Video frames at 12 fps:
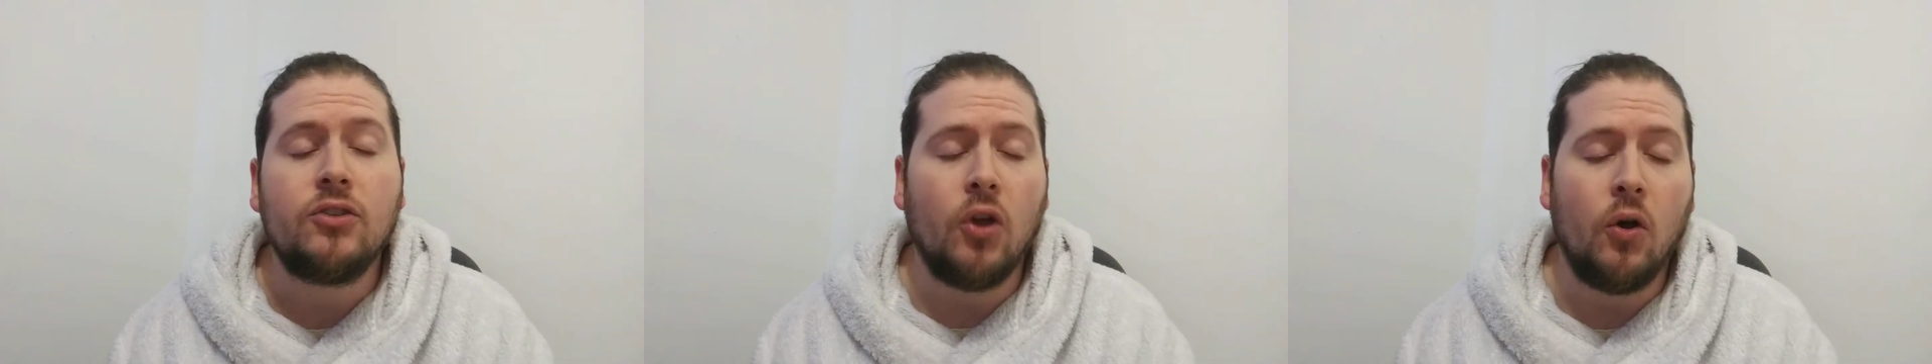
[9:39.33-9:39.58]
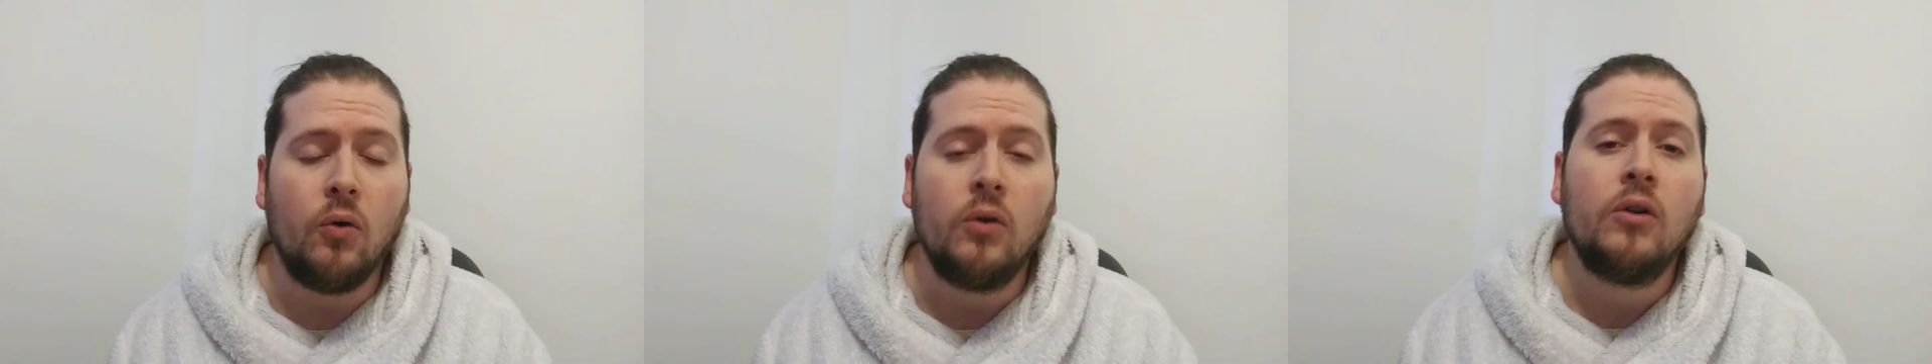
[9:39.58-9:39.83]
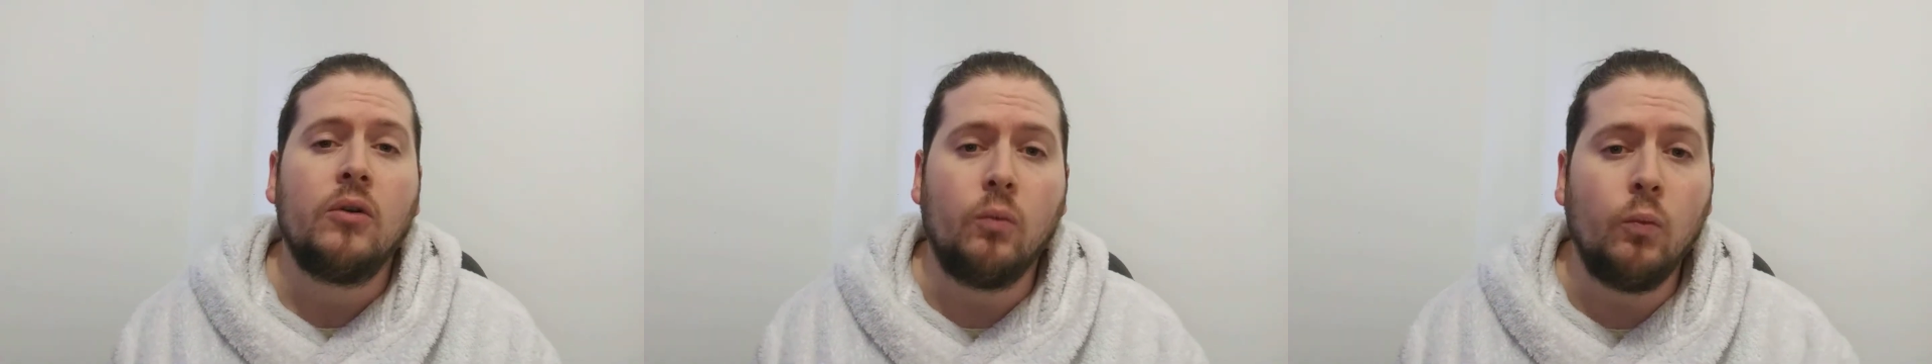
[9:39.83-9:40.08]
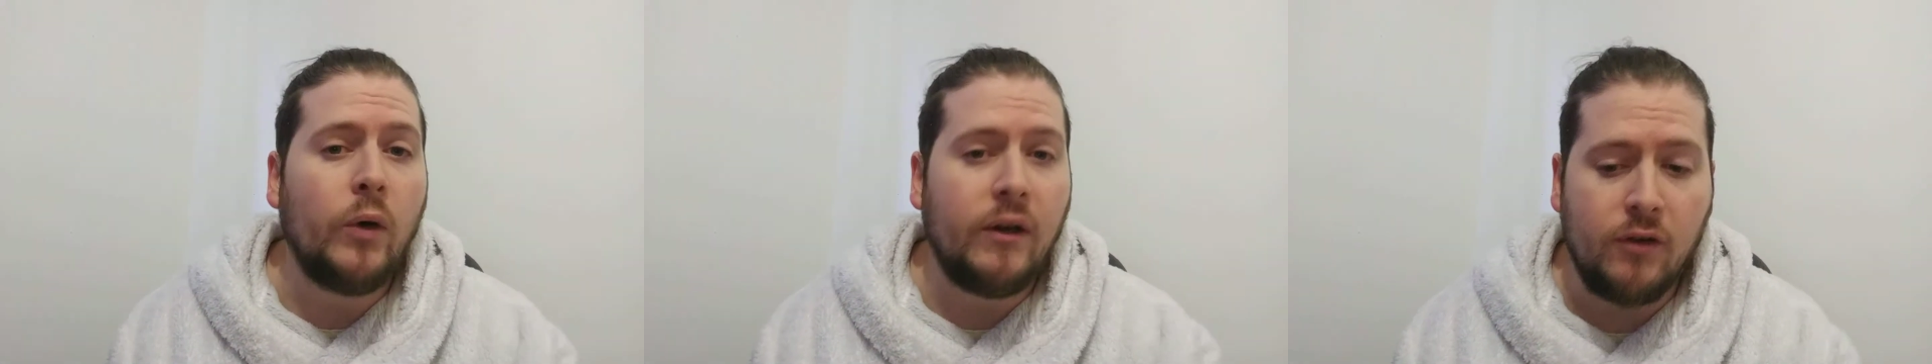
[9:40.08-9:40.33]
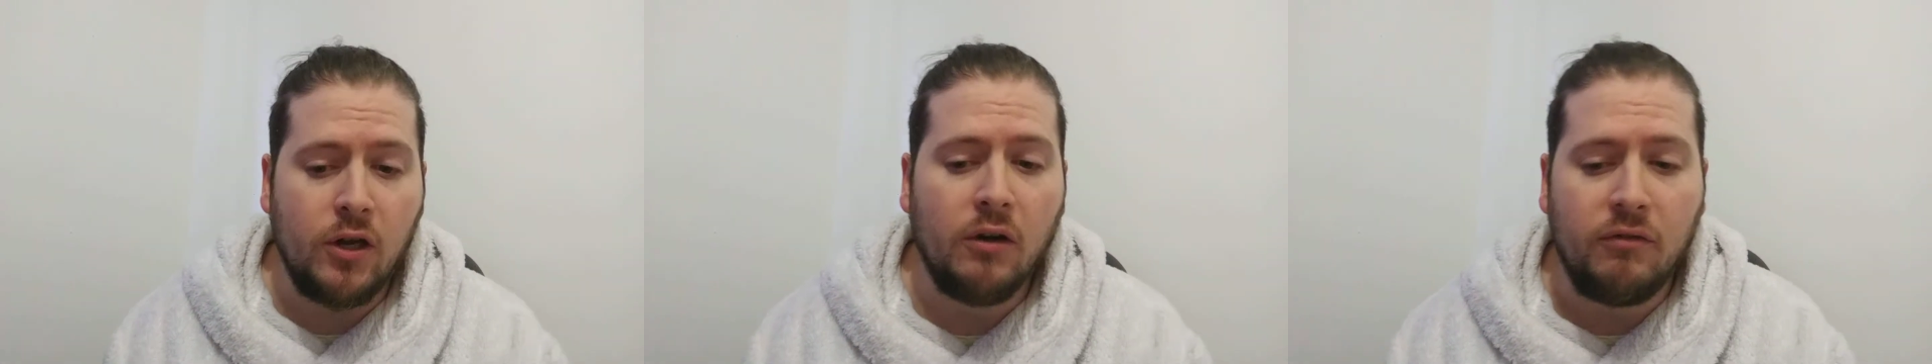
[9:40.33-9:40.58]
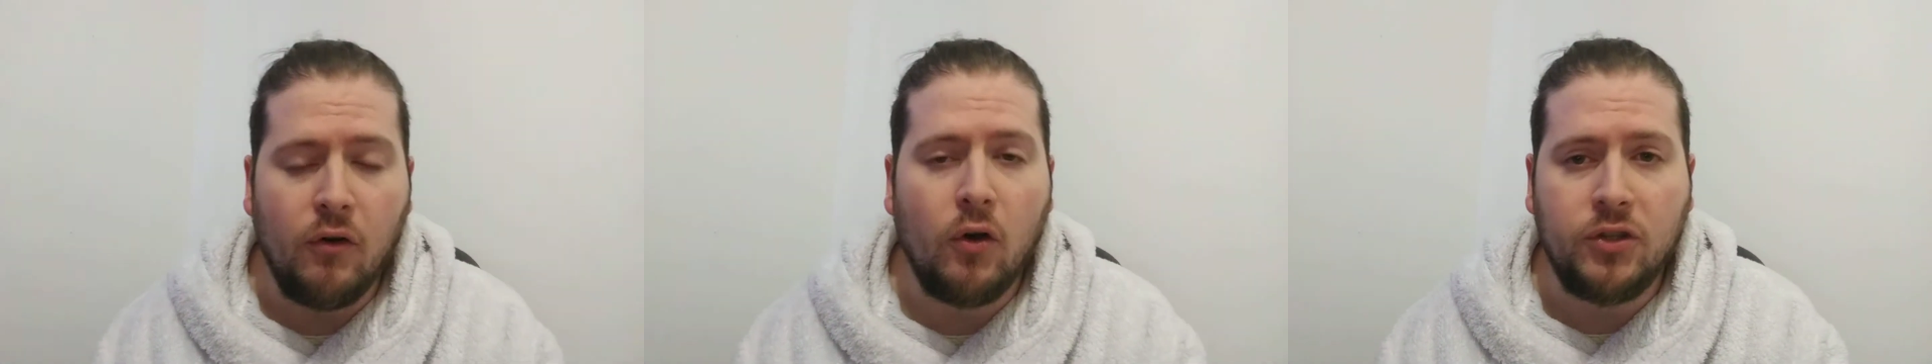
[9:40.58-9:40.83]
so we
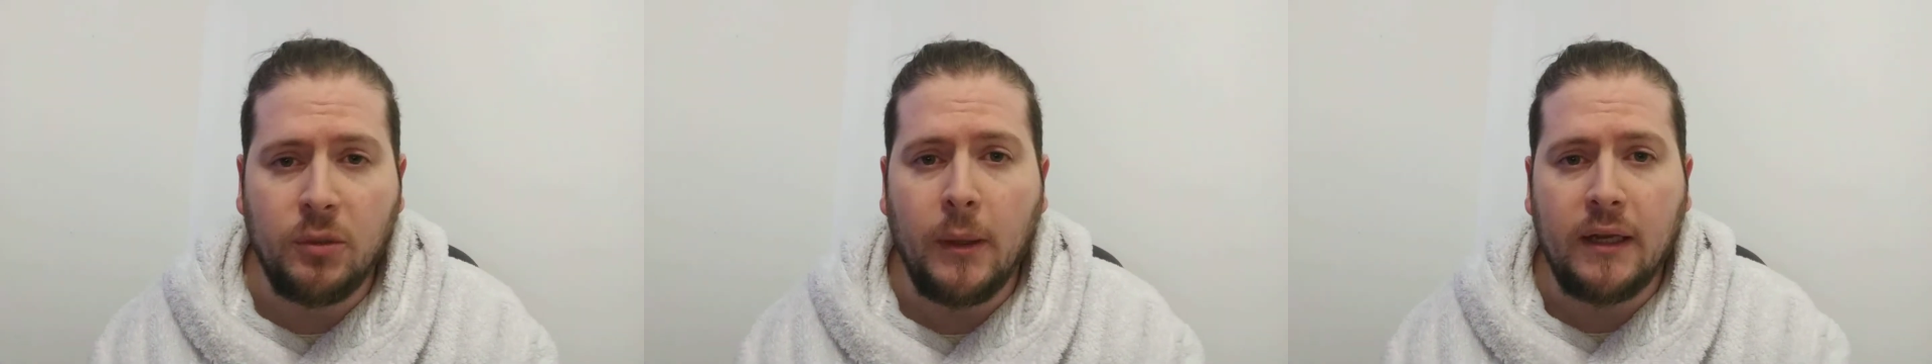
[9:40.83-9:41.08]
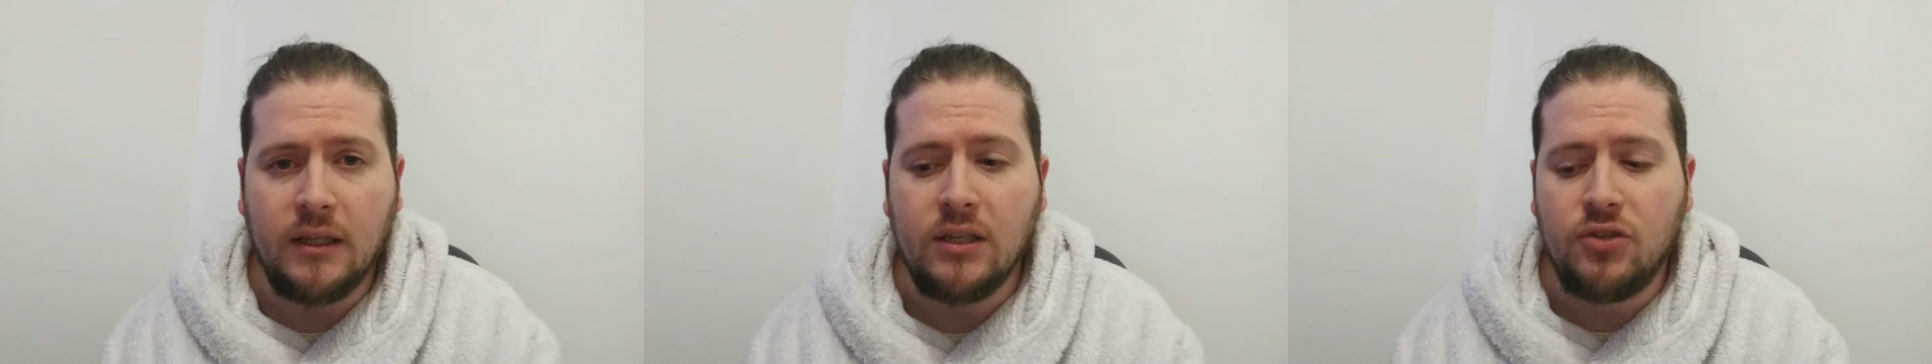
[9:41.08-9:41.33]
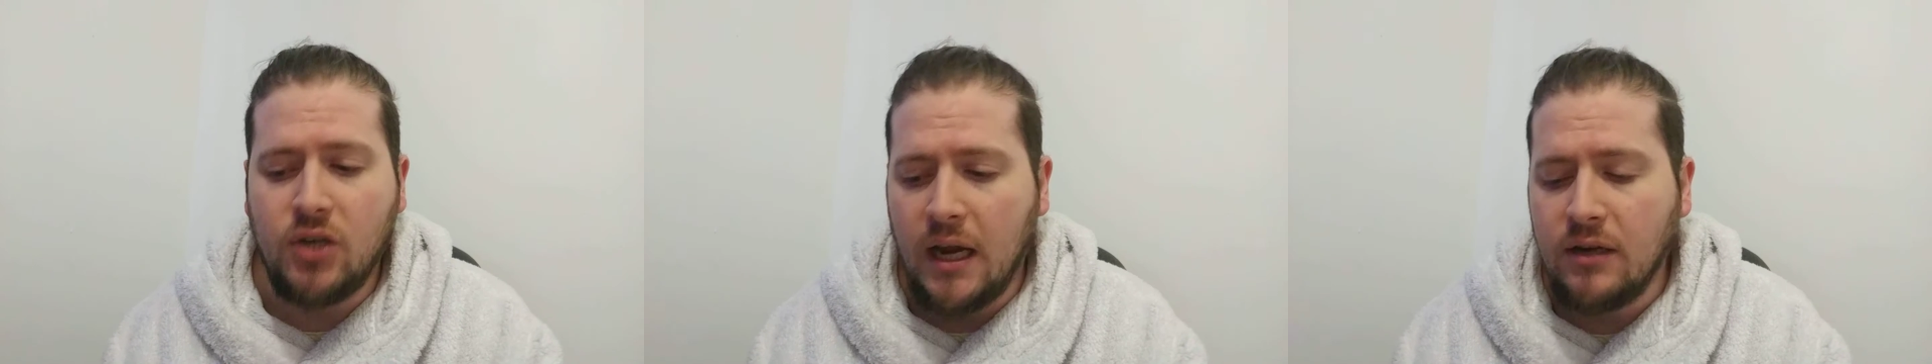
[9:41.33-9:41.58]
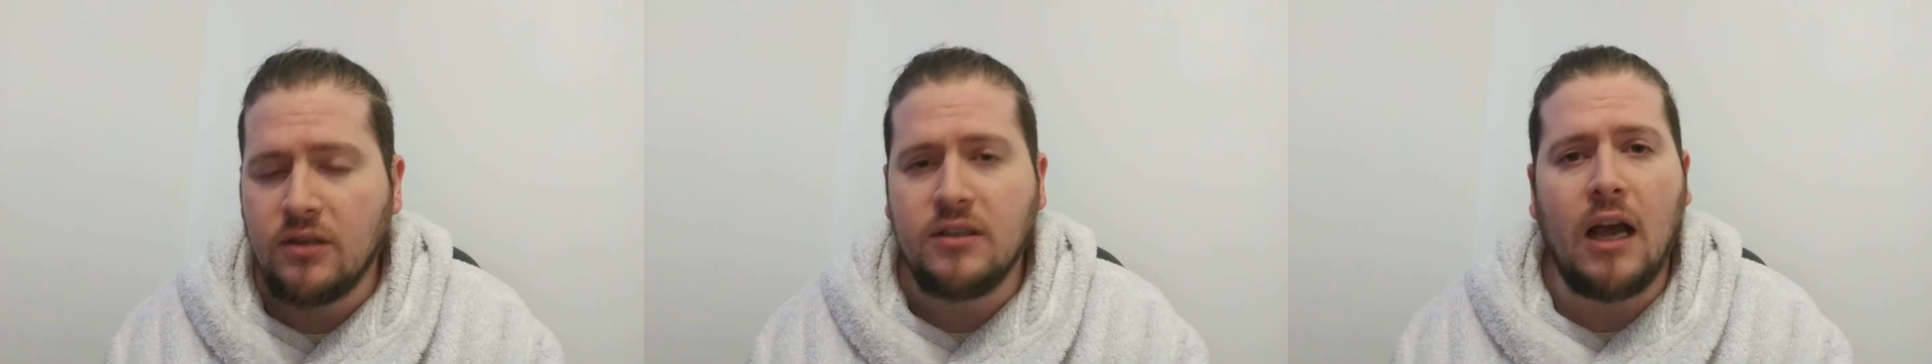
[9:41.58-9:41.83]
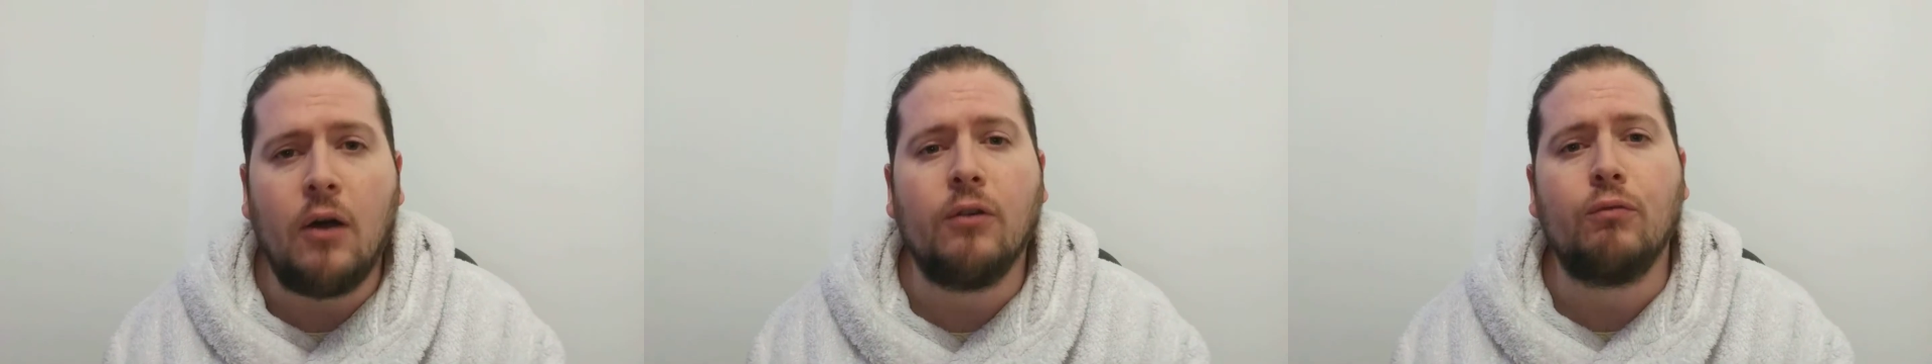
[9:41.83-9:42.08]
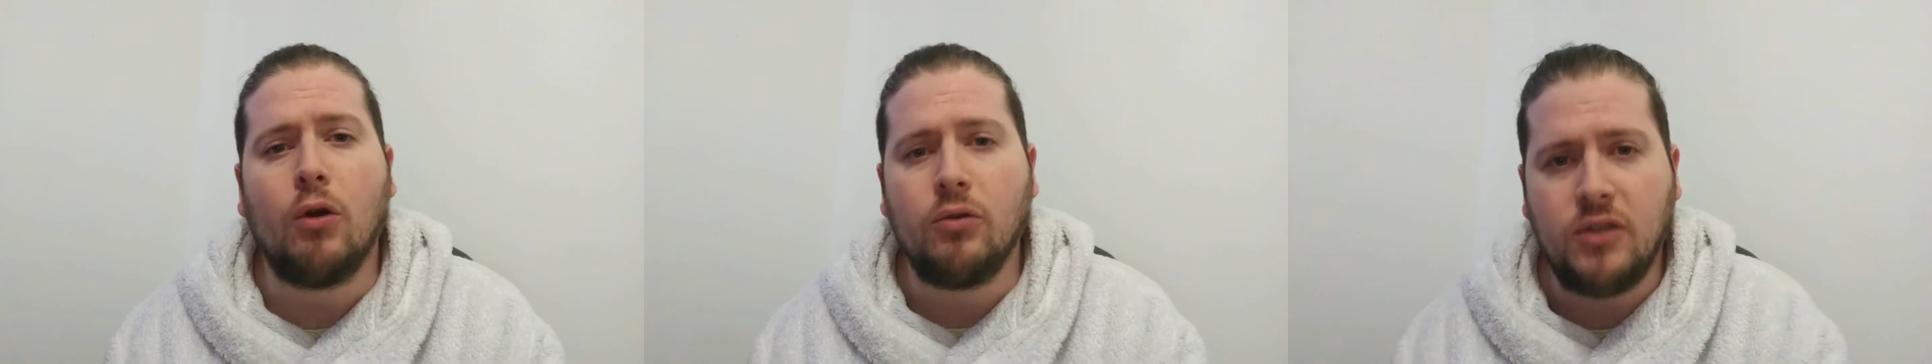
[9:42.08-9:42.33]
can afford to make these changes
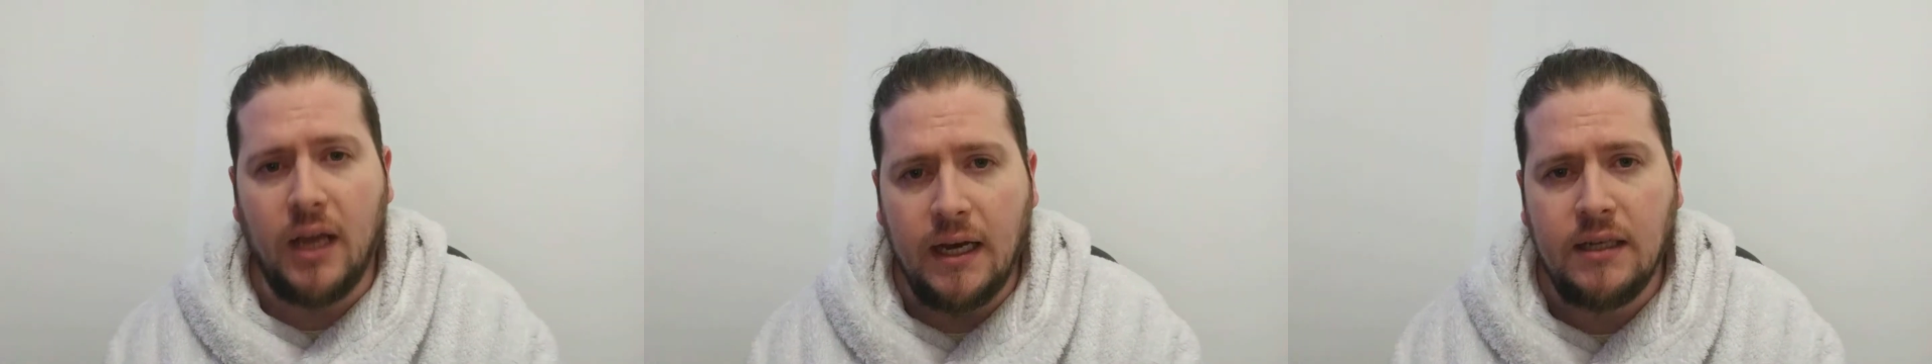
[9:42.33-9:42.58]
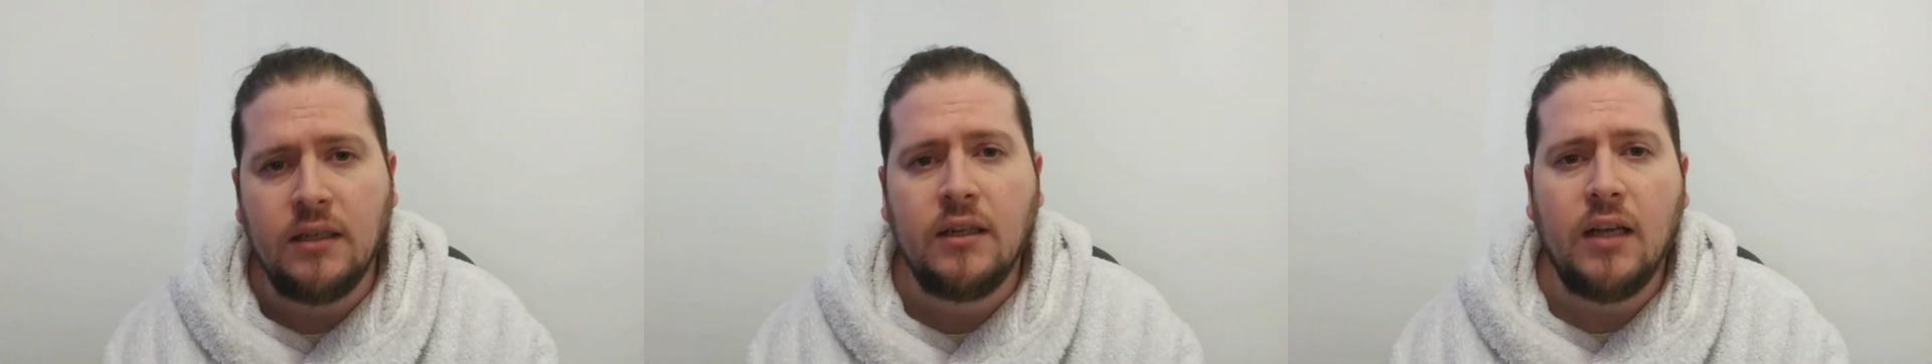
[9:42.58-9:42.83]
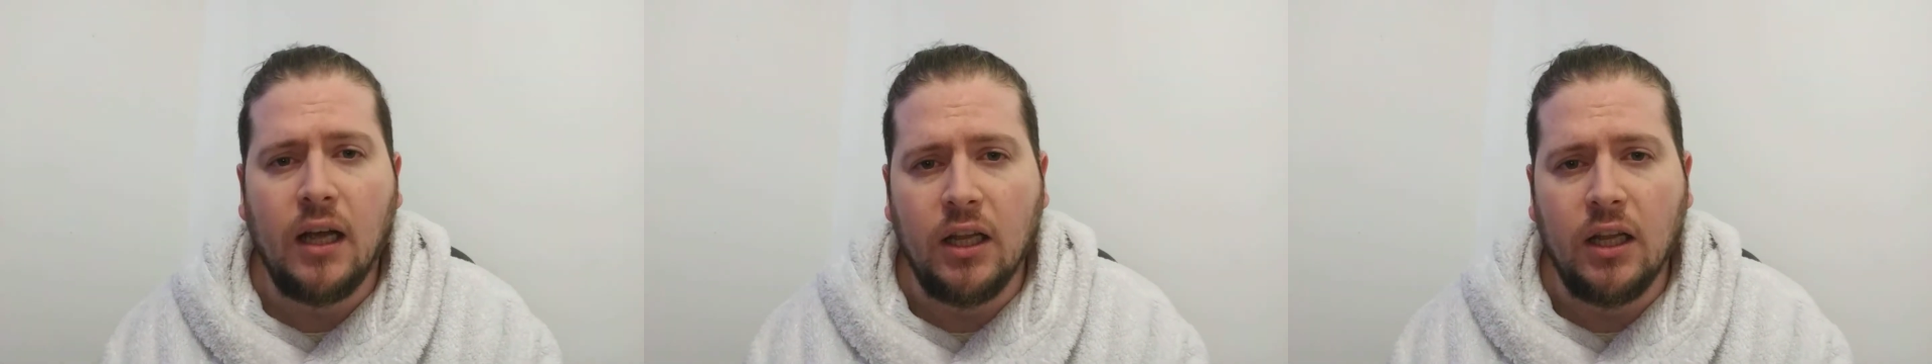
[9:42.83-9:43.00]
now and rotate